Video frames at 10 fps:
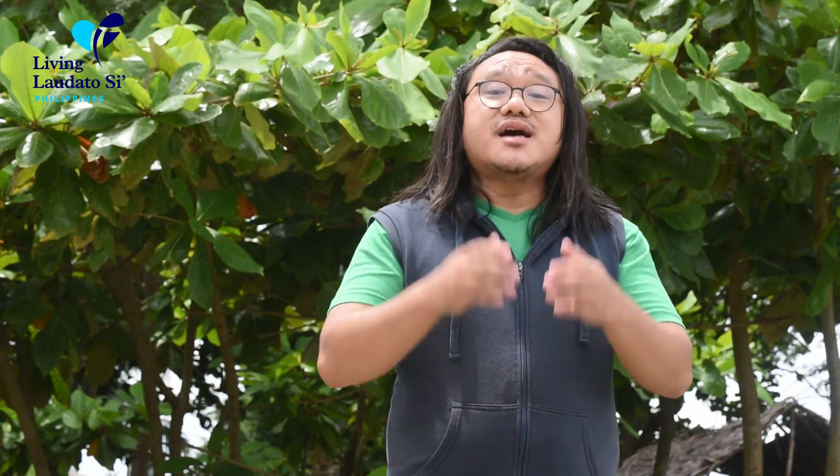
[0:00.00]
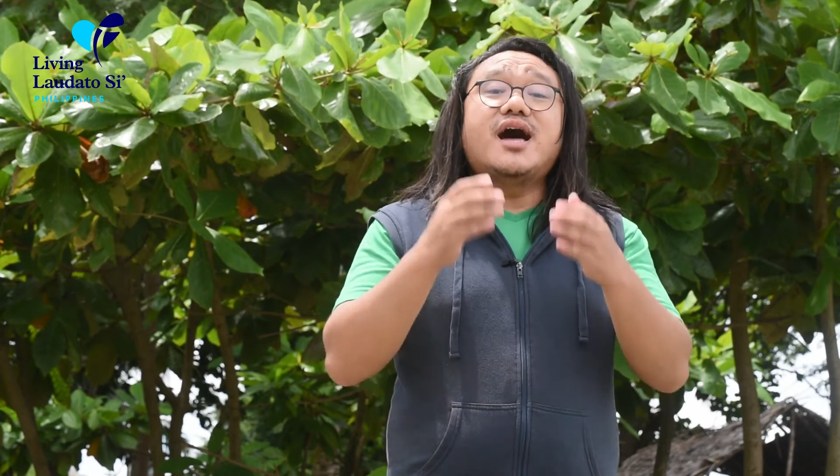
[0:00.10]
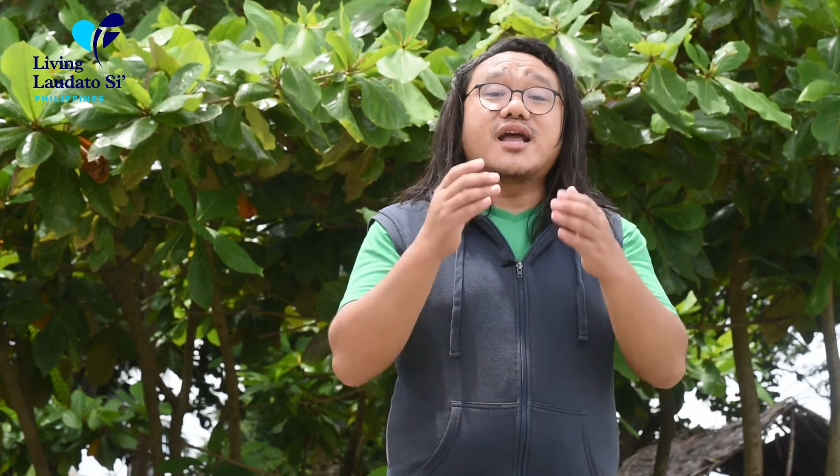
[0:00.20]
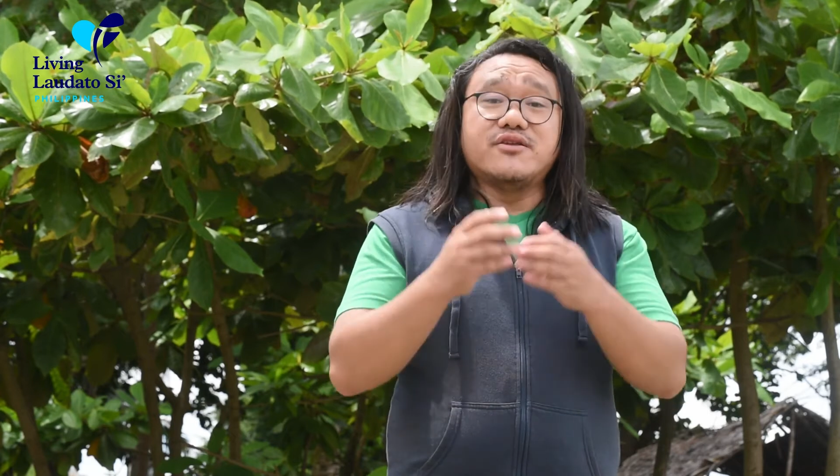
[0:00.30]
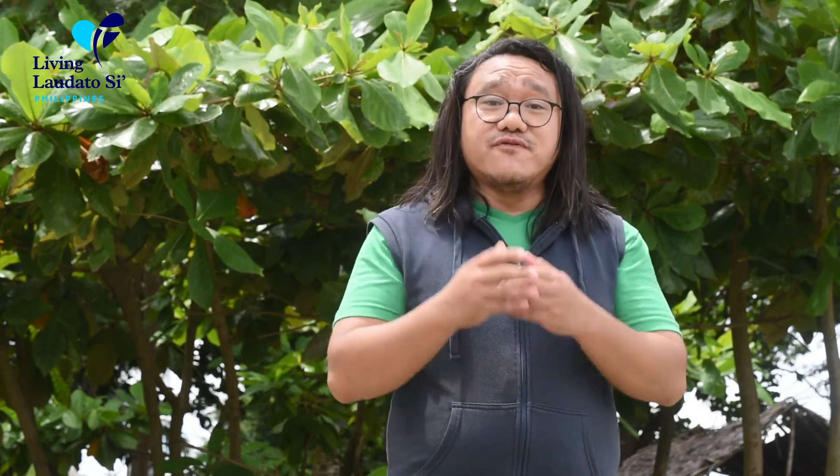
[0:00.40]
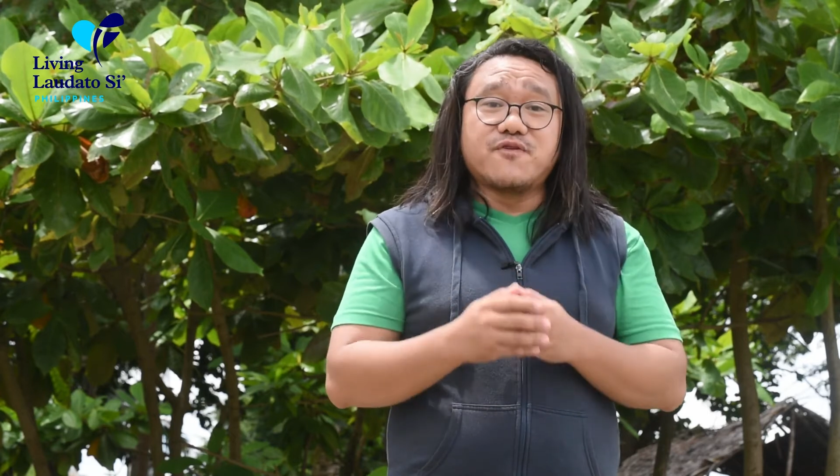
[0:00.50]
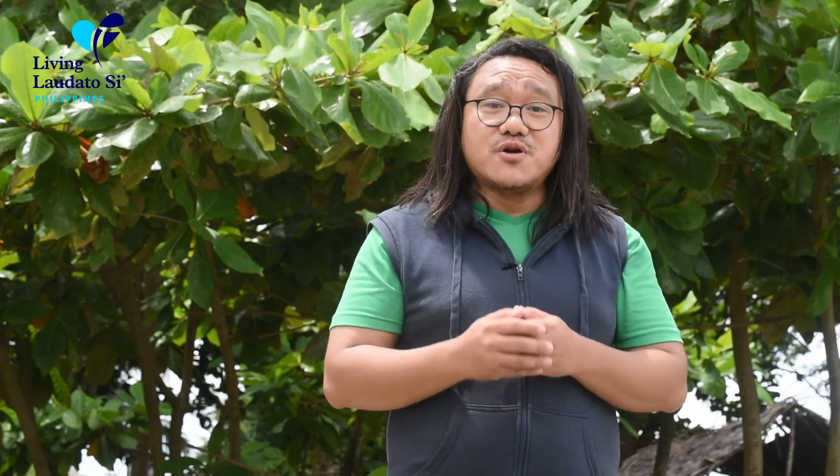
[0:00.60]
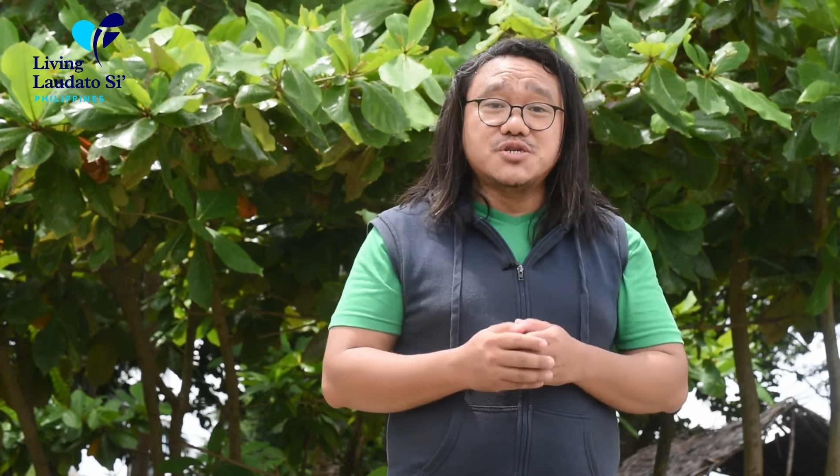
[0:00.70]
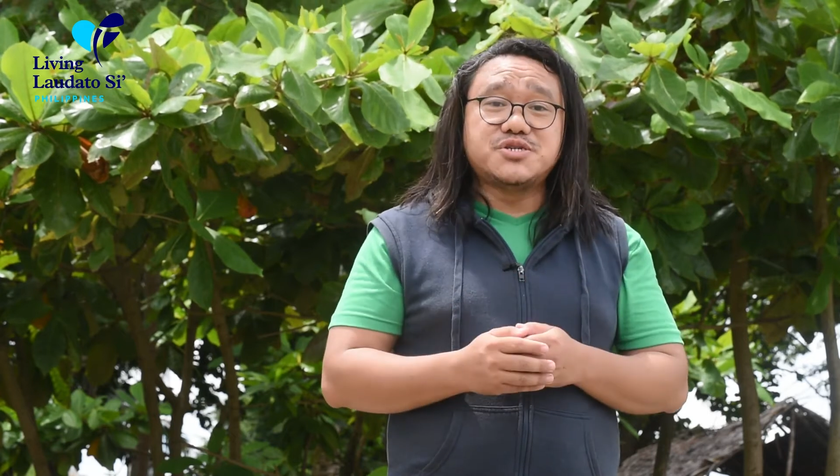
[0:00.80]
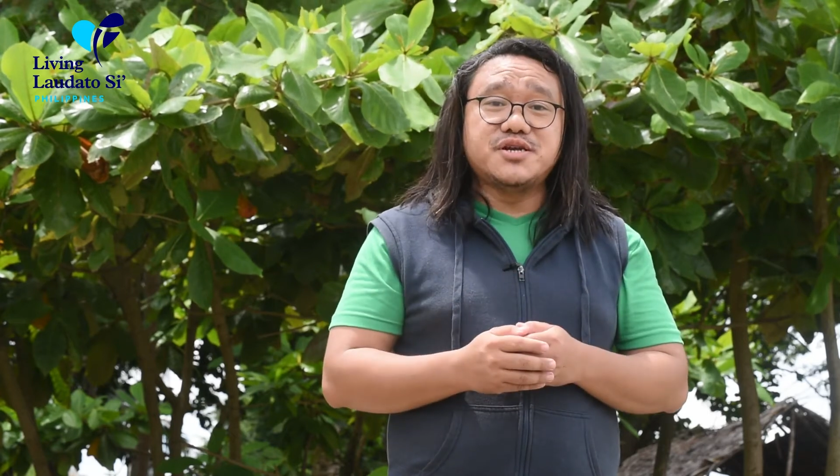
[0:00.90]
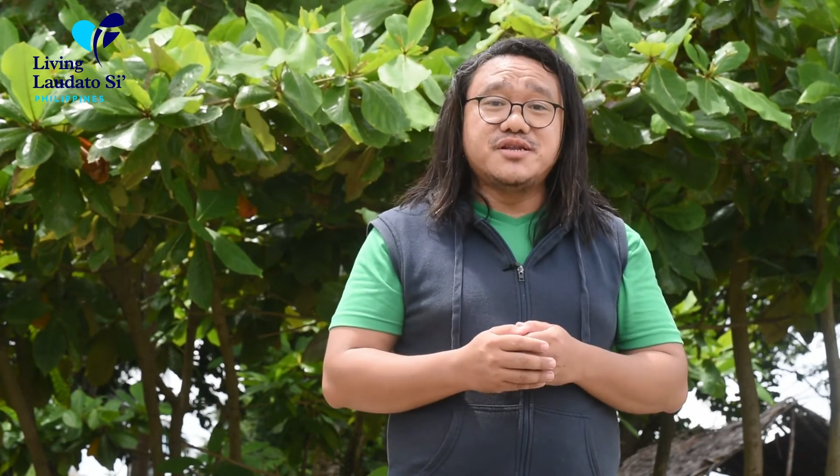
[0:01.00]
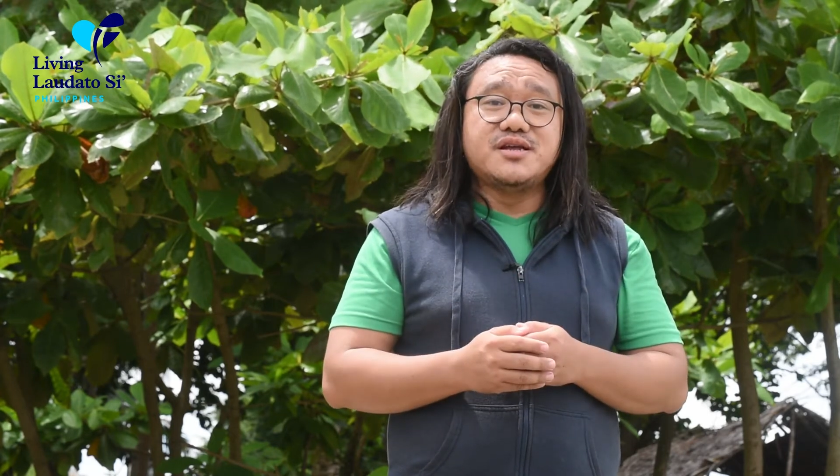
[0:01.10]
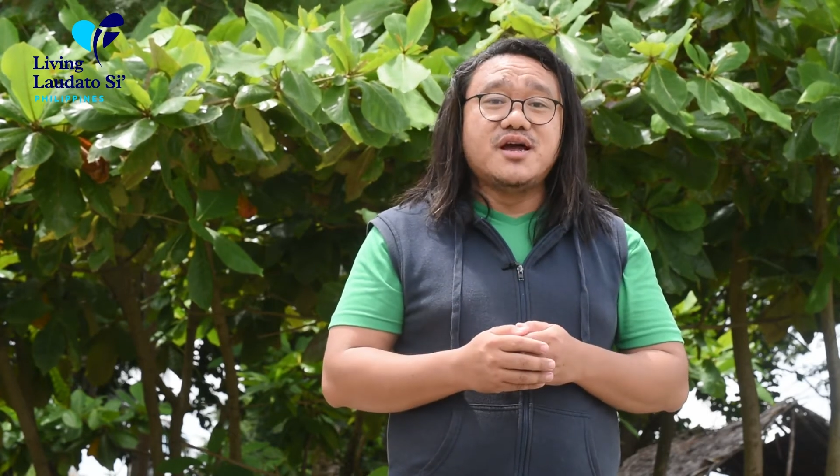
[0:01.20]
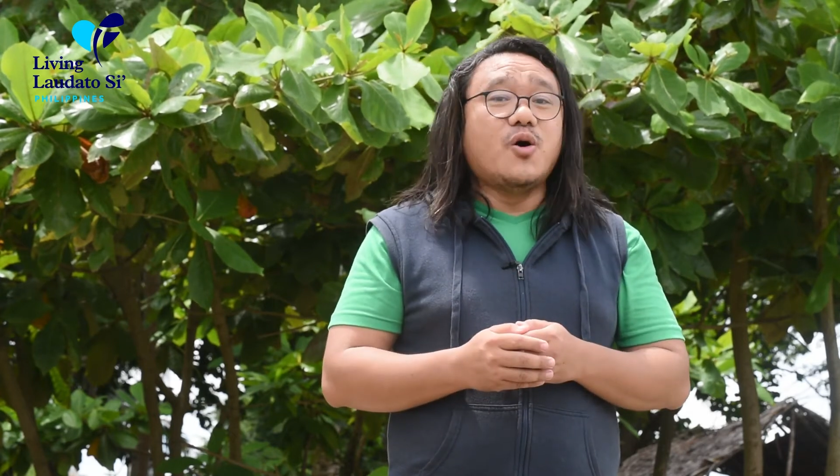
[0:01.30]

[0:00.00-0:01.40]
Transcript: a conversion